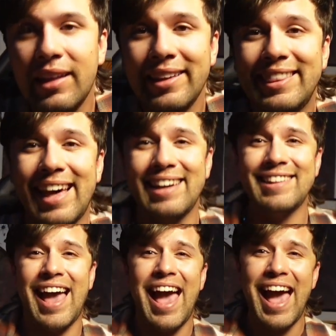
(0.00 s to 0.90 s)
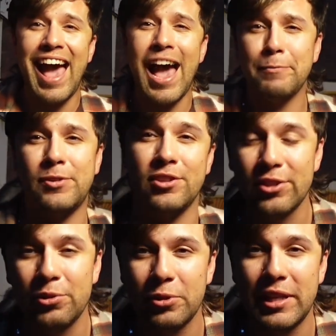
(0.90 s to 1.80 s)
That is
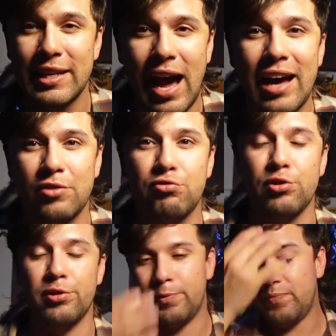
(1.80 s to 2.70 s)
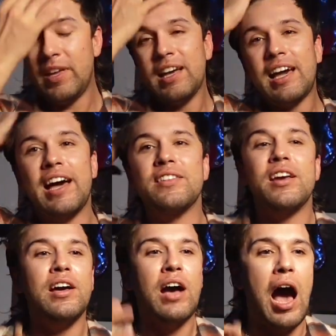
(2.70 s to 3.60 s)
absolutely not true. Guys,
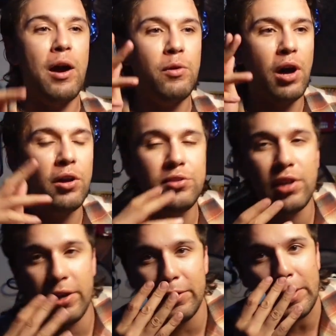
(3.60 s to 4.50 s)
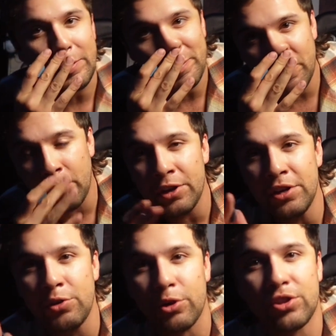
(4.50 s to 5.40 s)
I'll tell you this. We're gonna
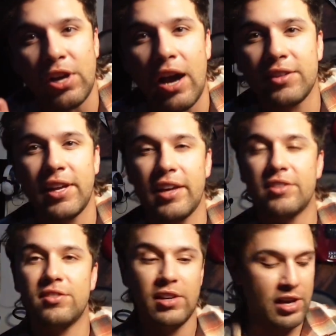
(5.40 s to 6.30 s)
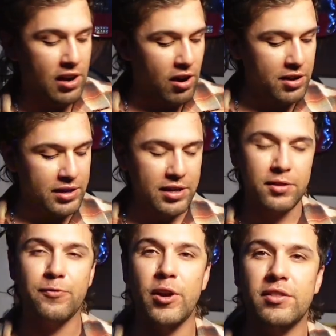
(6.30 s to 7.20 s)
do a sock test on the
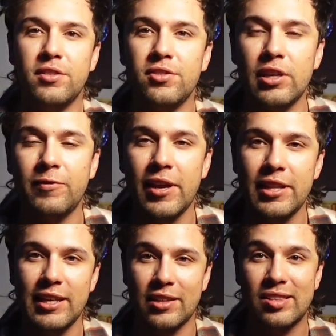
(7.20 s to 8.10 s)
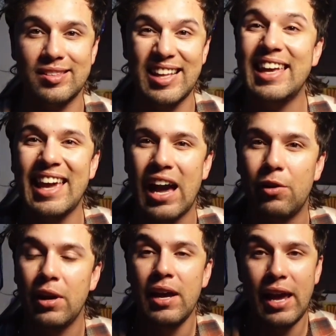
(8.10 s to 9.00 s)
frets to see if anything is sticking
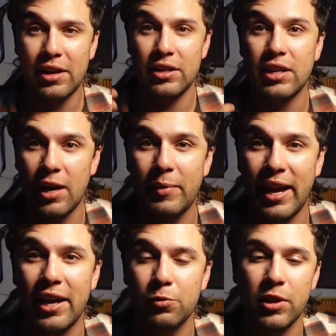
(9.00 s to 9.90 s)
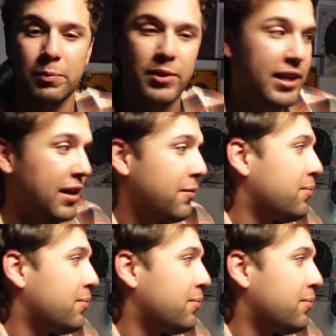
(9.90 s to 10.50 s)
out and gonna cut my hands while I'm playing.